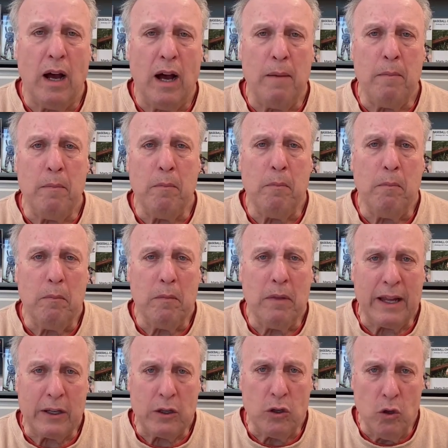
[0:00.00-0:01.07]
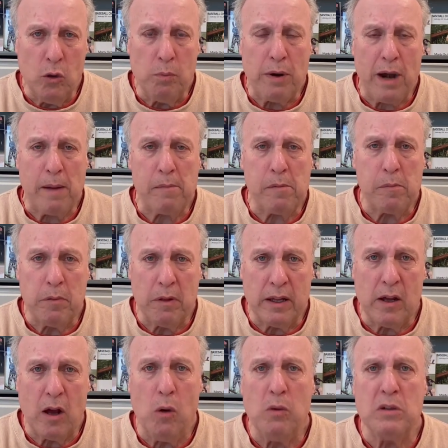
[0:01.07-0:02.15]
I'm like you,
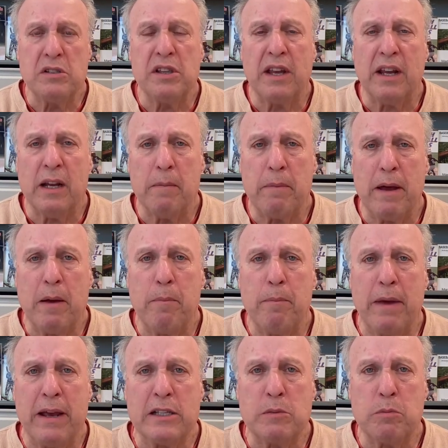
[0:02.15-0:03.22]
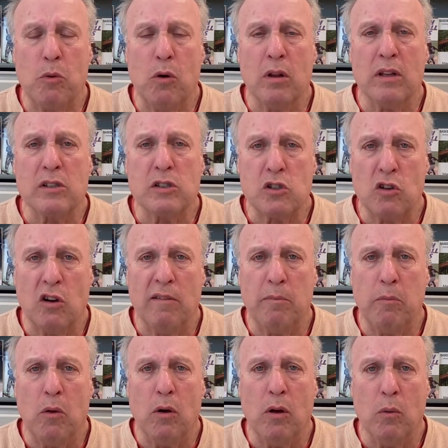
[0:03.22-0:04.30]
probably always thinking about baseball and
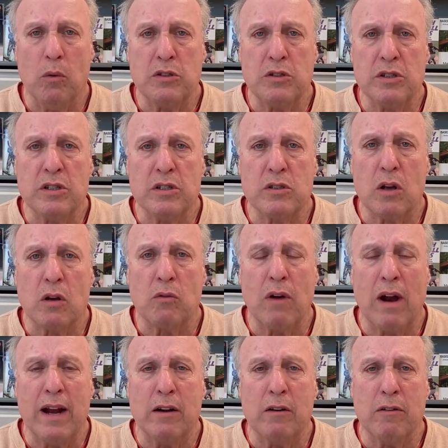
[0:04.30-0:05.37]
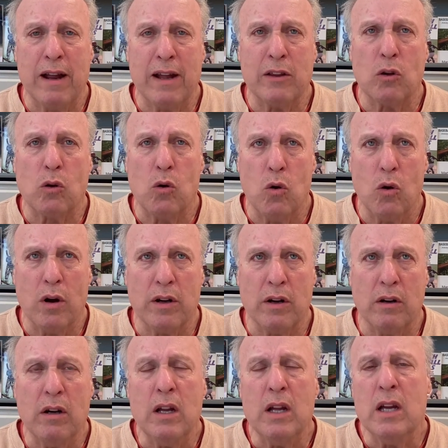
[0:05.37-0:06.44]
softball, which is right around the
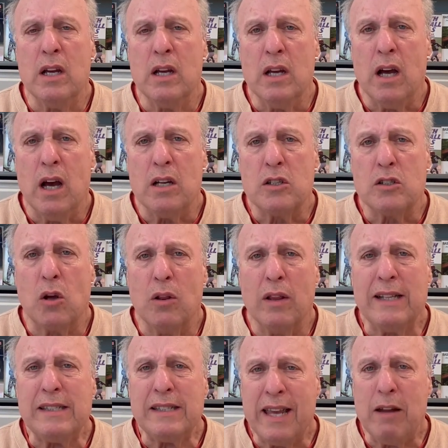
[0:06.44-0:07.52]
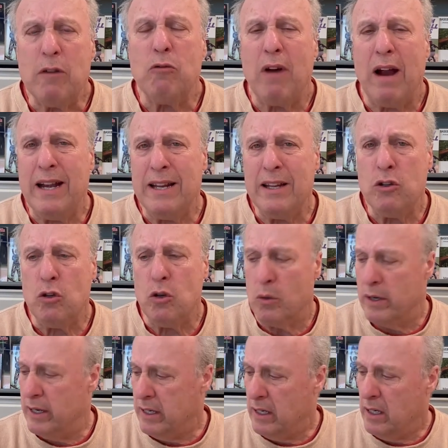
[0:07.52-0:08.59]
corner. So let's get right into
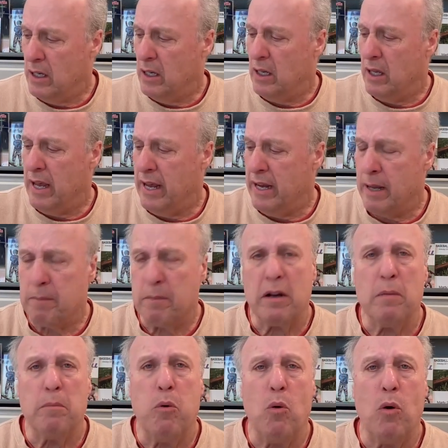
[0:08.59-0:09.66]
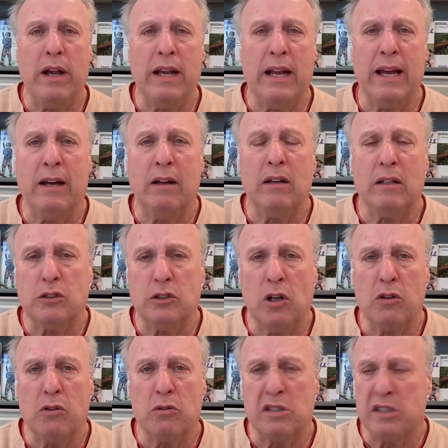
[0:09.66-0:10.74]
it. And I'm going to show
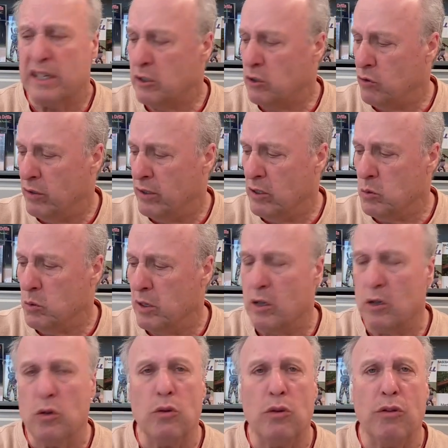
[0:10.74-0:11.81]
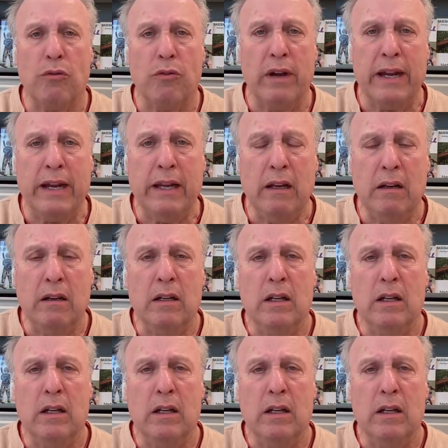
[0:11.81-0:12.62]
you 6 drills. We're going to do 3.